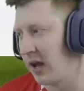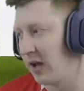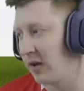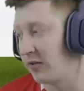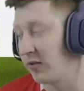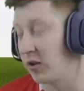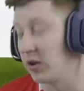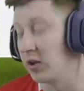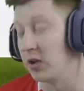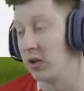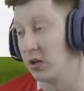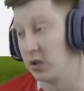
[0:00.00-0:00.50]
I
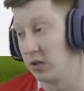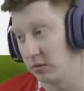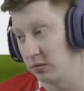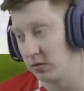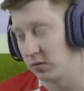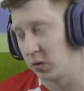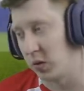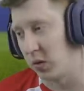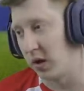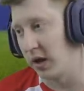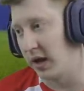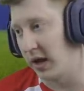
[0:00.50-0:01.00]
have
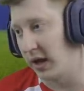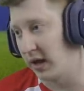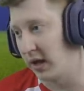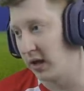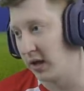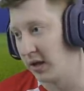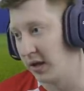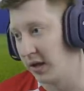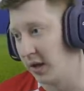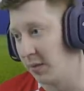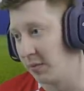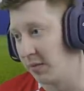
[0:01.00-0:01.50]
quite
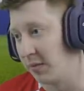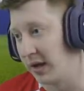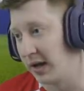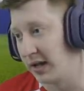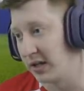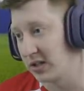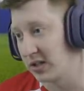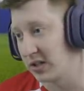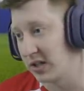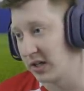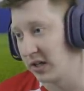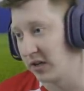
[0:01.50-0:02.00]
a number,
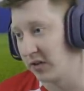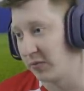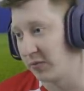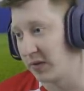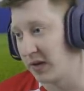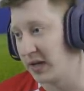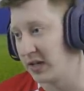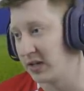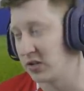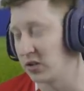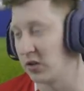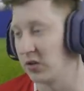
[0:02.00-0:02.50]
actually,
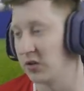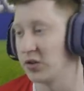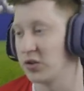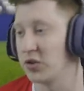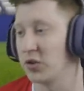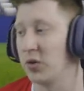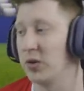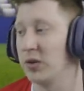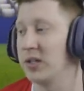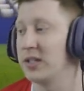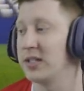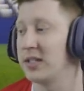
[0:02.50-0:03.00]
of players on
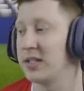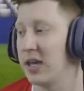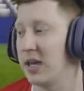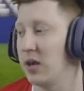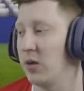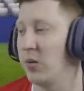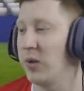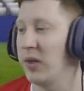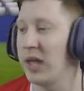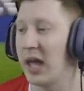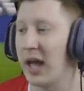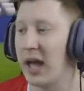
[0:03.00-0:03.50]
the shortlist
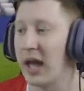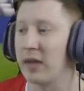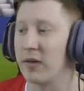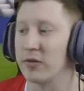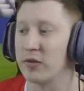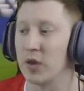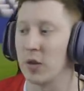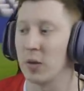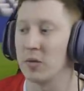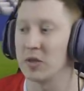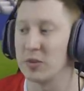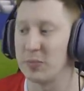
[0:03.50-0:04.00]
here. We
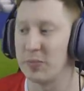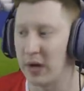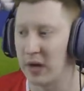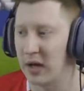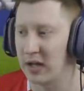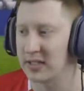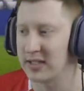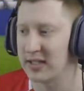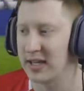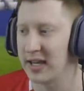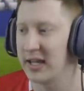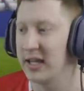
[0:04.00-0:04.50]
have Thomas
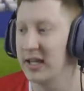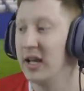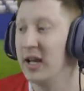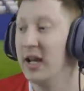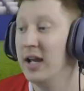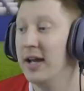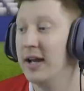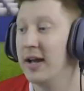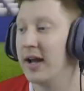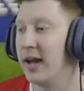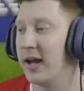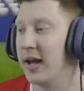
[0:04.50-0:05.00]
Partey,
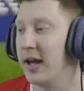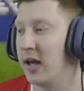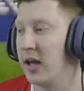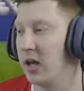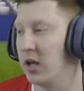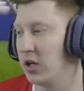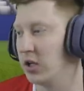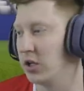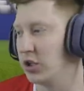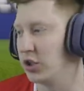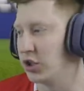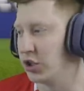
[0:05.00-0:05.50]

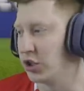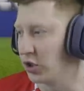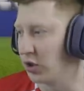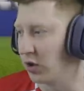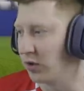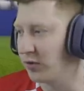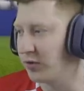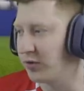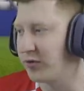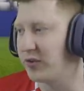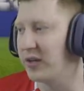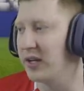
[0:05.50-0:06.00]
uh,
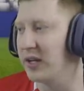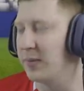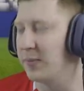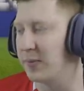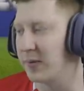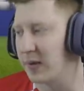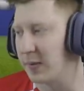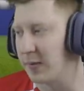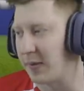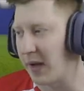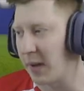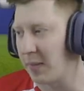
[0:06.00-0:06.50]

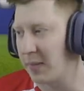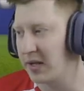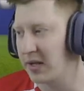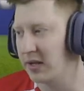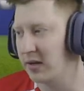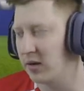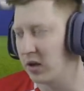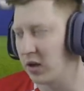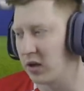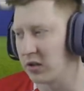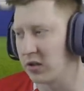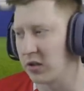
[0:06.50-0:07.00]
Jean-Philippe
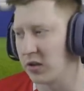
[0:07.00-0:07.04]
Gbamin.